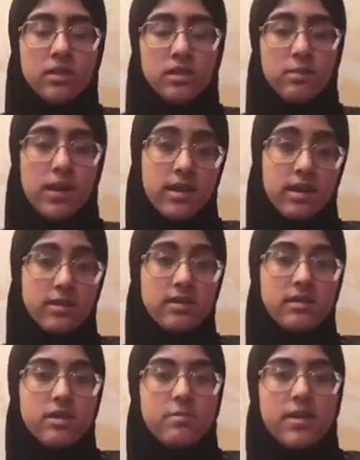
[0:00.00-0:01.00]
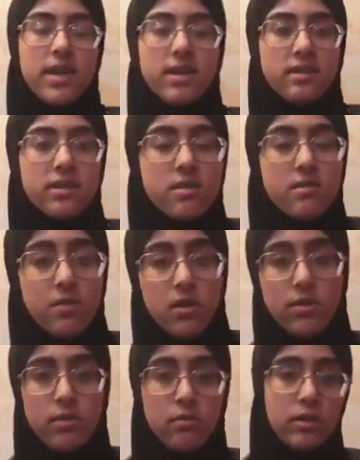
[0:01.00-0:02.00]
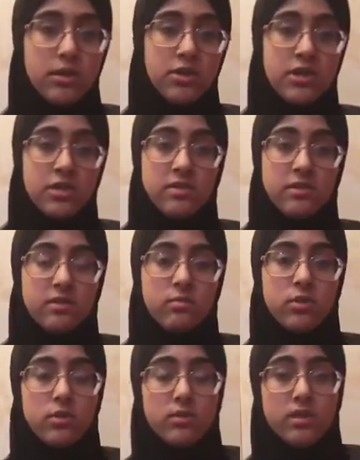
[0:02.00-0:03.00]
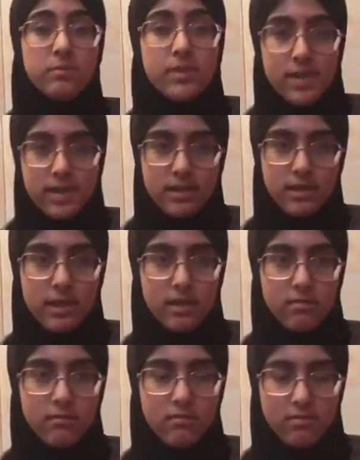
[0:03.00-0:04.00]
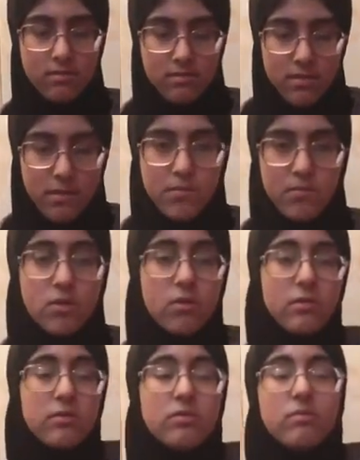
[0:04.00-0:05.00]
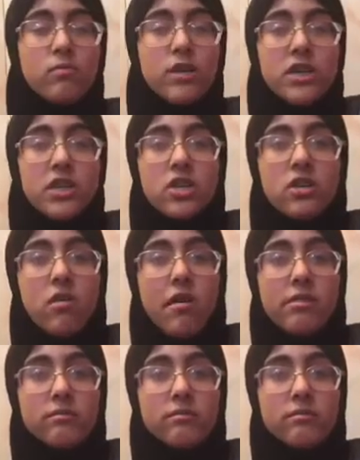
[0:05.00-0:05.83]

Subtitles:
So my cousin's gonna be asking the following questions. Who is behind the camera? Redo.